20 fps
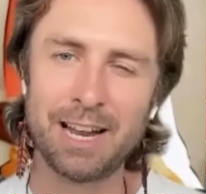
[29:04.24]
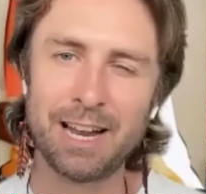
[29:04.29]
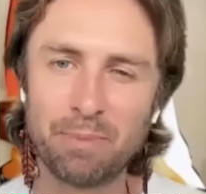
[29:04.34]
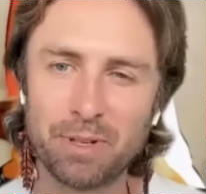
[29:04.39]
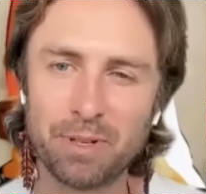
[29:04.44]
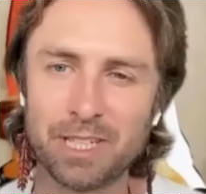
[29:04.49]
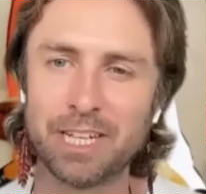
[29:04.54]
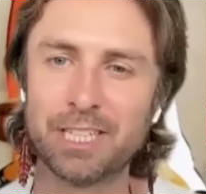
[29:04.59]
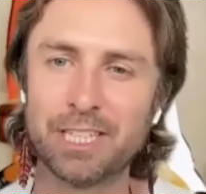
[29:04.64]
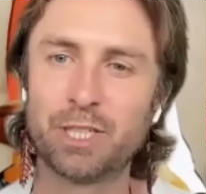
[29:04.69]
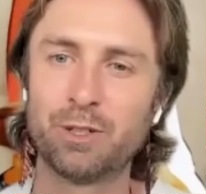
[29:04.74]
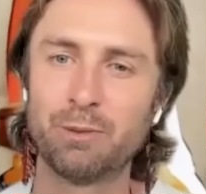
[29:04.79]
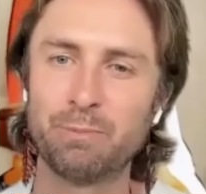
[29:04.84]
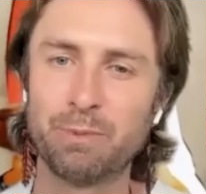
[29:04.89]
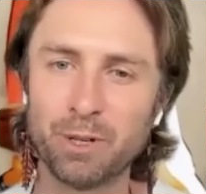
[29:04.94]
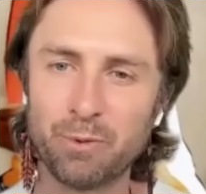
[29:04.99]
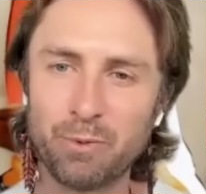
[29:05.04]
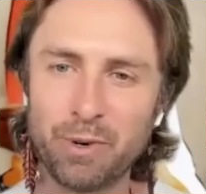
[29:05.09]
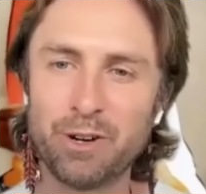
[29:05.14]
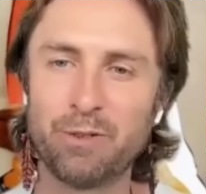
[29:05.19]
and
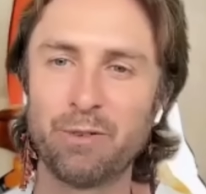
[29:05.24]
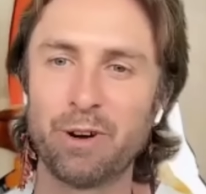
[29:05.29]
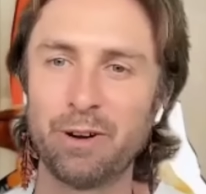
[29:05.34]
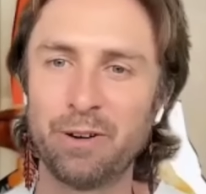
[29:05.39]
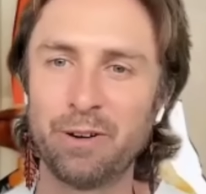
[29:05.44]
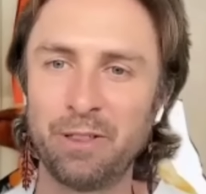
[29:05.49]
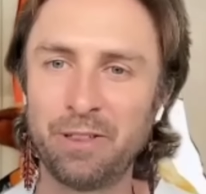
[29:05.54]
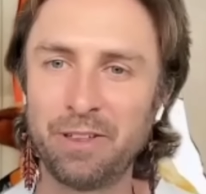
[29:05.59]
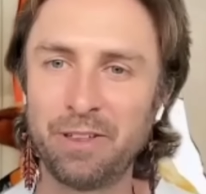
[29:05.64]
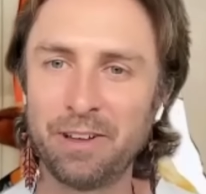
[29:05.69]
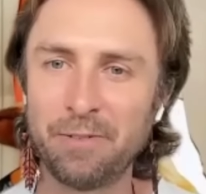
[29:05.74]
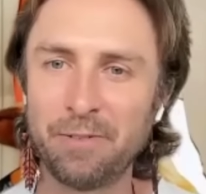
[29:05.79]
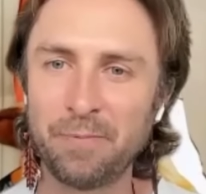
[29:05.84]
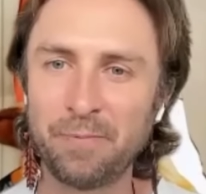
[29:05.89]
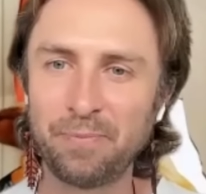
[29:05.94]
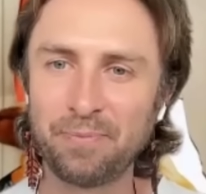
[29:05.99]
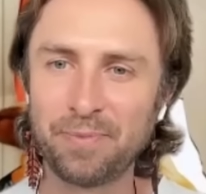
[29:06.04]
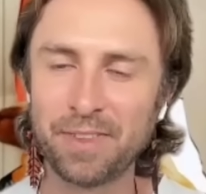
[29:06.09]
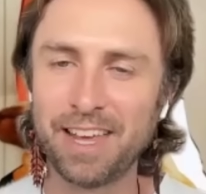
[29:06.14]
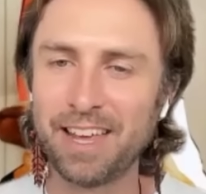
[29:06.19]
pleasurable regrowth.
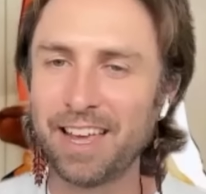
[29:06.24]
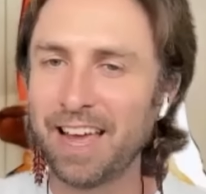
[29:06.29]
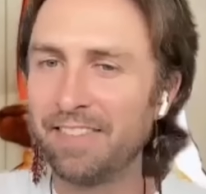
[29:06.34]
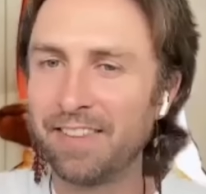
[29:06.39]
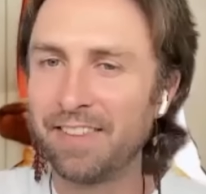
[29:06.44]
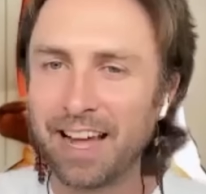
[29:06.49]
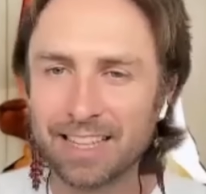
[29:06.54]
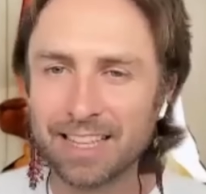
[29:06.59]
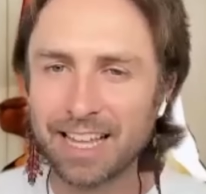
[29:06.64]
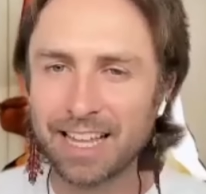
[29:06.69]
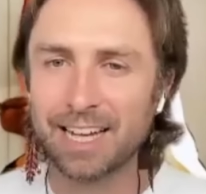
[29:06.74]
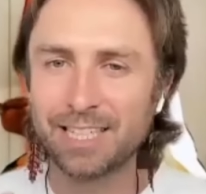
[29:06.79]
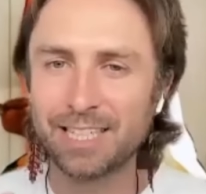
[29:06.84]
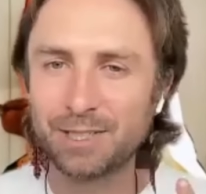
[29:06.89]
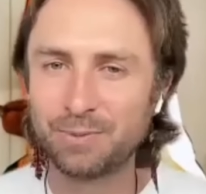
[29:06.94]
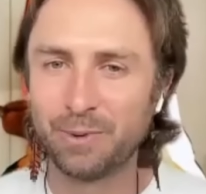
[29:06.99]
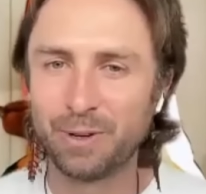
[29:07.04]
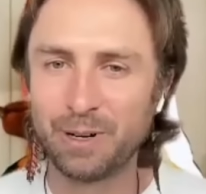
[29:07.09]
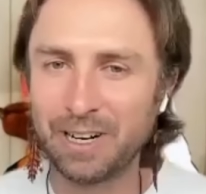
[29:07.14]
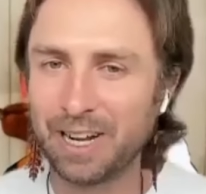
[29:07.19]
And that
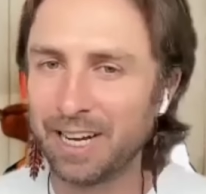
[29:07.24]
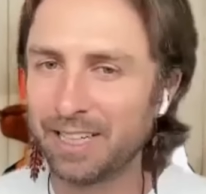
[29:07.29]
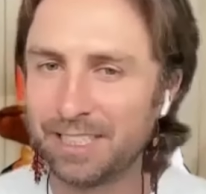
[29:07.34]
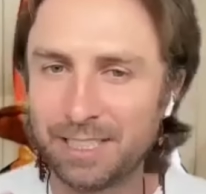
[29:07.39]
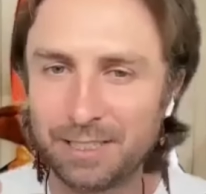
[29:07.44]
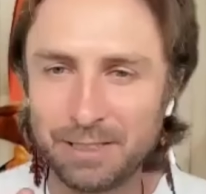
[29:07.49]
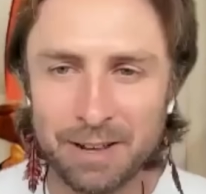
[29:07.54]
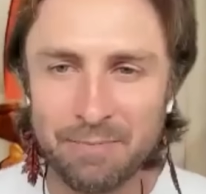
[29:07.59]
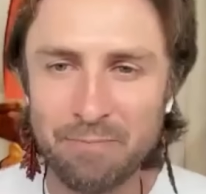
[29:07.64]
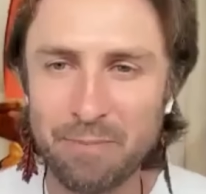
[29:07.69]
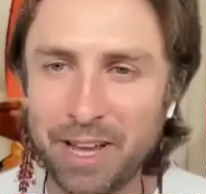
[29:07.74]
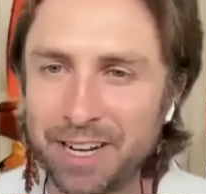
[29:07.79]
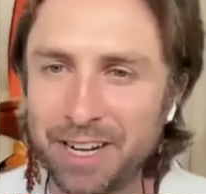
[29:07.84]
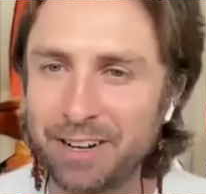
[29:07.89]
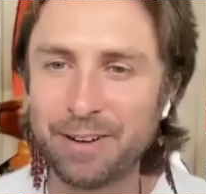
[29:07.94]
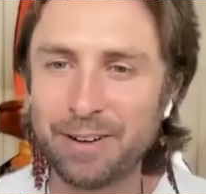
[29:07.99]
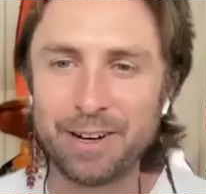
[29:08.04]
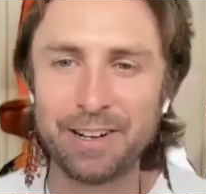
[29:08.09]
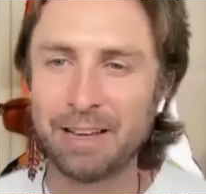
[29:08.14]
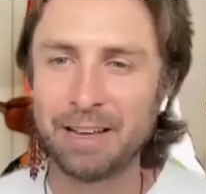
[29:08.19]
last word, I made
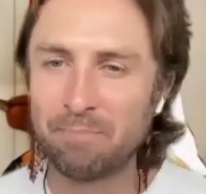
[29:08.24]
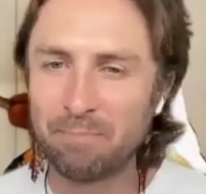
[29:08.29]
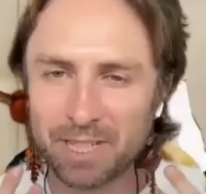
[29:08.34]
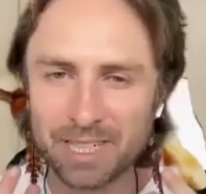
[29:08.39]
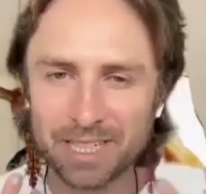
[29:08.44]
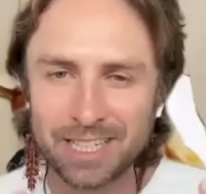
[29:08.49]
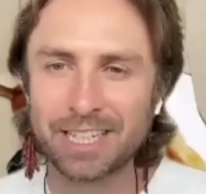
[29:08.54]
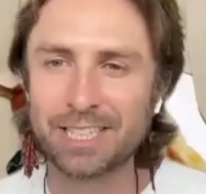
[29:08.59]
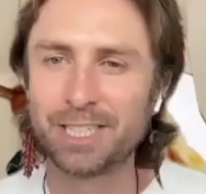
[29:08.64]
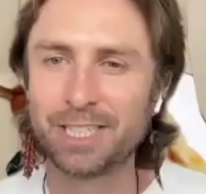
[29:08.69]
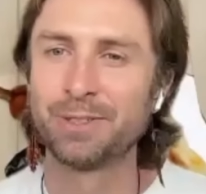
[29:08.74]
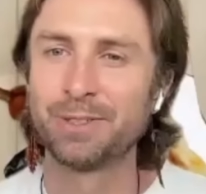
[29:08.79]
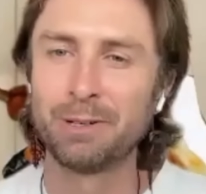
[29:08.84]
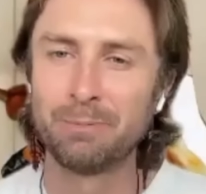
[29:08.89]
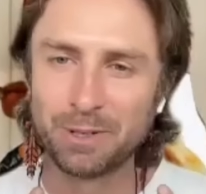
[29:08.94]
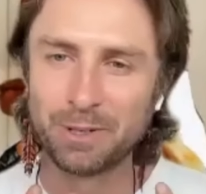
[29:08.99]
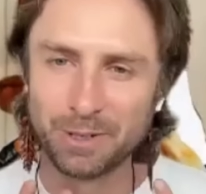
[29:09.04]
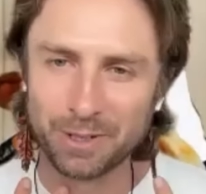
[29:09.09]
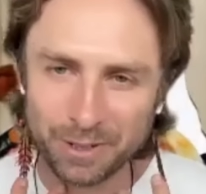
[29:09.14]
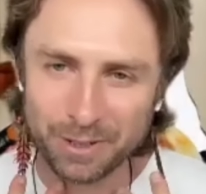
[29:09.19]
a note of that,
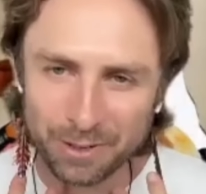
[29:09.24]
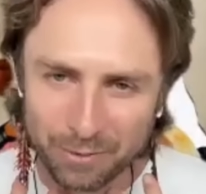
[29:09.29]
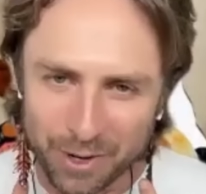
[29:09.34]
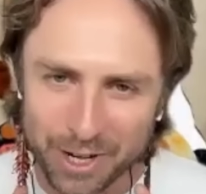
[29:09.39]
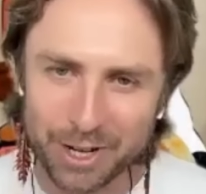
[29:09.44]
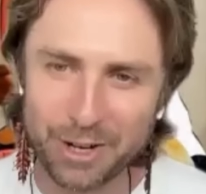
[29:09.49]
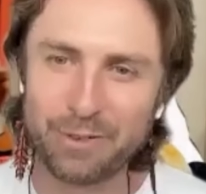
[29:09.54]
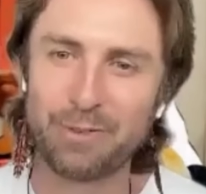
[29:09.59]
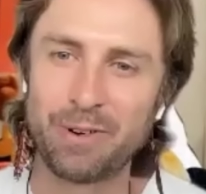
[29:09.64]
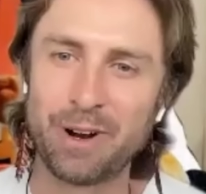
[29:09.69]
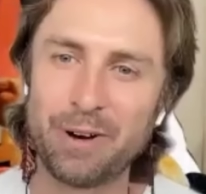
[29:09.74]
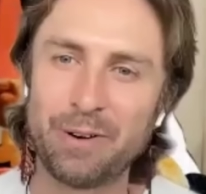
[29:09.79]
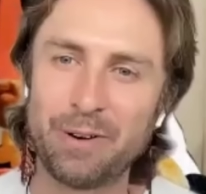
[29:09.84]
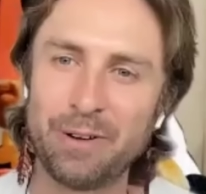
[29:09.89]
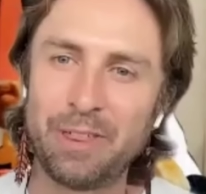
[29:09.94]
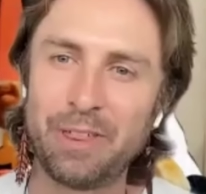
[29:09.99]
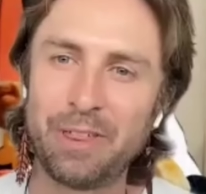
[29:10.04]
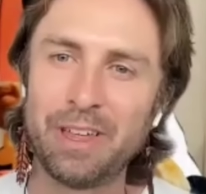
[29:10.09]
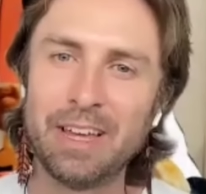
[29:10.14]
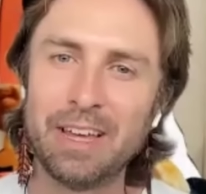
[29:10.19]
pleasurable
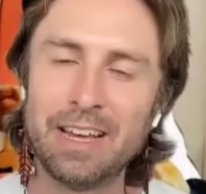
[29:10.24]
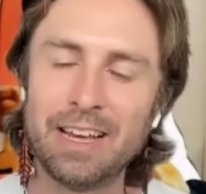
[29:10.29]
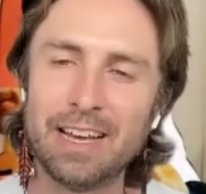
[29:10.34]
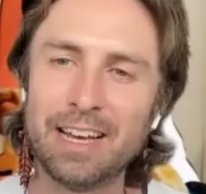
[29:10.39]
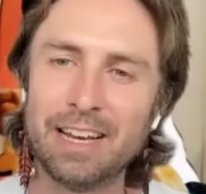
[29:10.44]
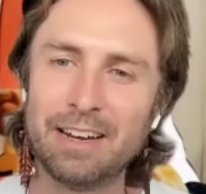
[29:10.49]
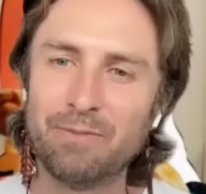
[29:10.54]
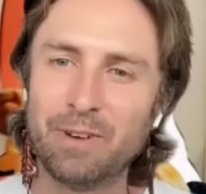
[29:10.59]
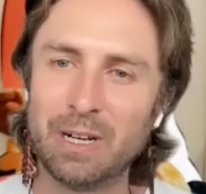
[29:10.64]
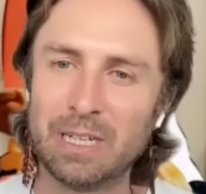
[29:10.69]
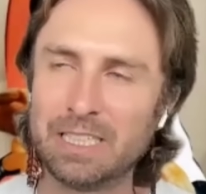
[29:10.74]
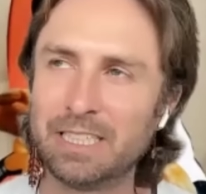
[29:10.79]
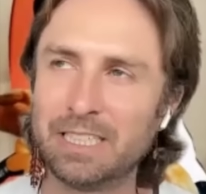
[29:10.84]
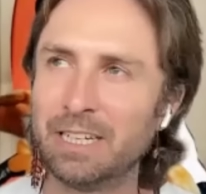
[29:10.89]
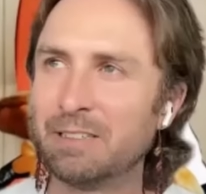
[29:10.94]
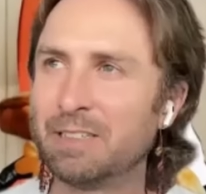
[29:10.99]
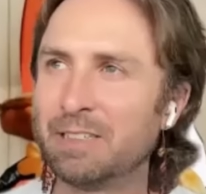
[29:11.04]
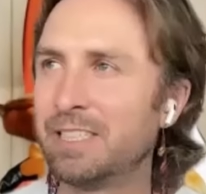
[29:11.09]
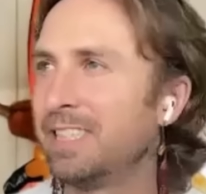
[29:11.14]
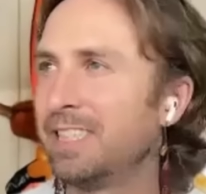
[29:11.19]
regrowth, which,
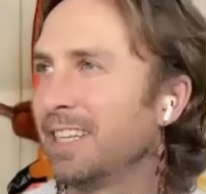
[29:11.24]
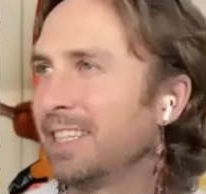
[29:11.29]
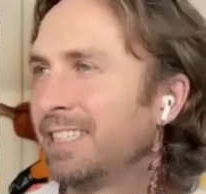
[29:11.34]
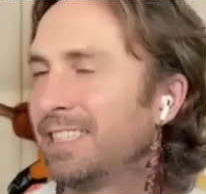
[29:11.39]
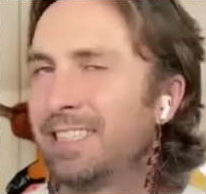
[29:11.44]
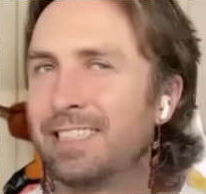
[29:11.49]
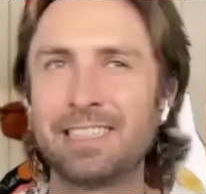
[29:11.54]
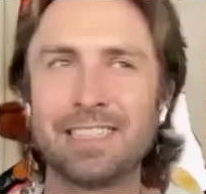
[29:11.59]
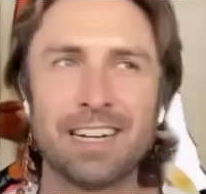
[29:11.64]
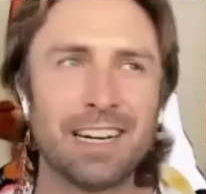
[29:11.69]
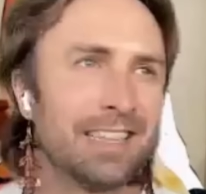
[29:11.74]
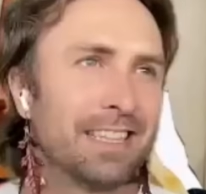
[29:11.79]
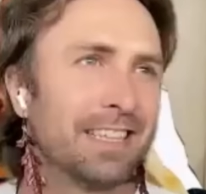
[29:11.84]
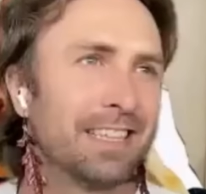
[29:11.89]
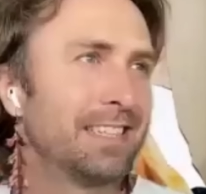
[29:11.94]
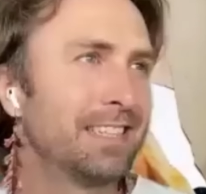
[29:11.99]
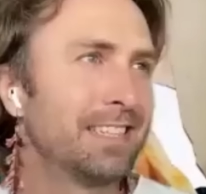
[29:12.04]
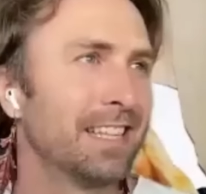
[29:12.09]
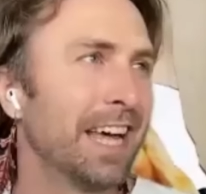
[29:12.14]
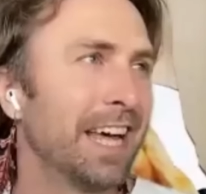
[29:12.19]
you know, sits
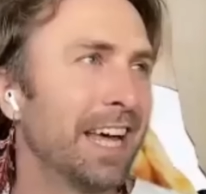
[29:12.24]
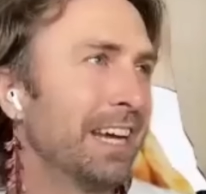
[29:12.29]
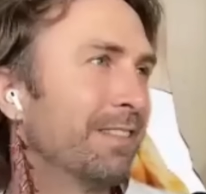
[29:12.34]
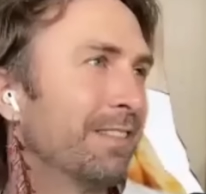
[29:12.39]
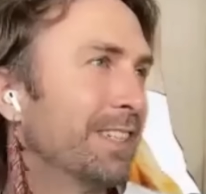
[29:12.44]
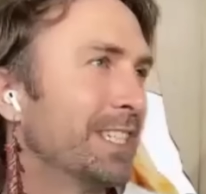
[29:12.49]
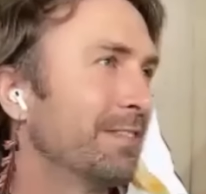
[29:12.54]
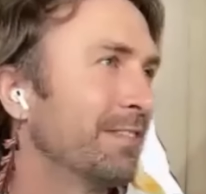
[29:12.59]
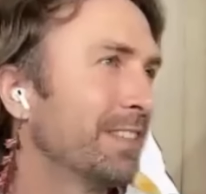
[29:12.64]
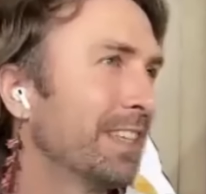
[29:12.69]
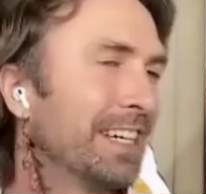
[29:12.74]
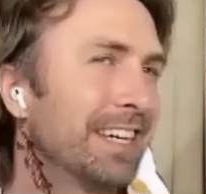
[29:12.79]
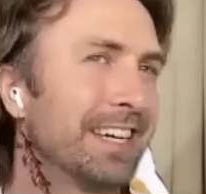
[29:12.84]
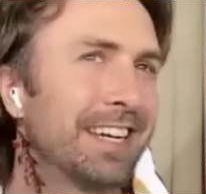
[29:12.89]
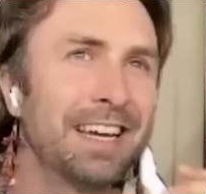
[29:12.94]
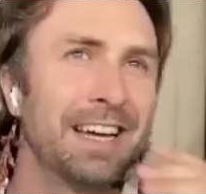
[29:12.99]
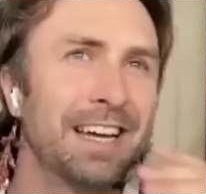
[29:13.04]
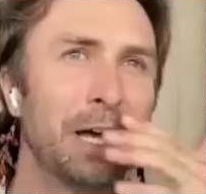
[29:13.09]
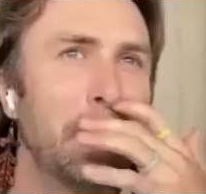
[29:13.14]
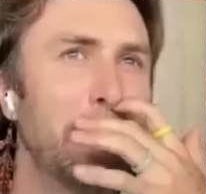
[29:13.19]
inside this language of,
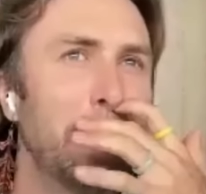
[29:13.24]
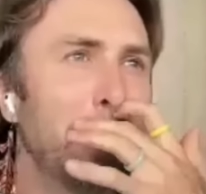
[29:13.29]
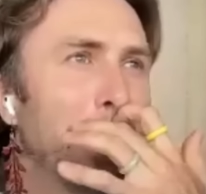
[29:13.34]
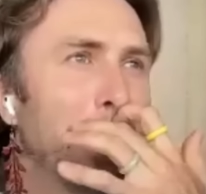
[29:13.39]
like,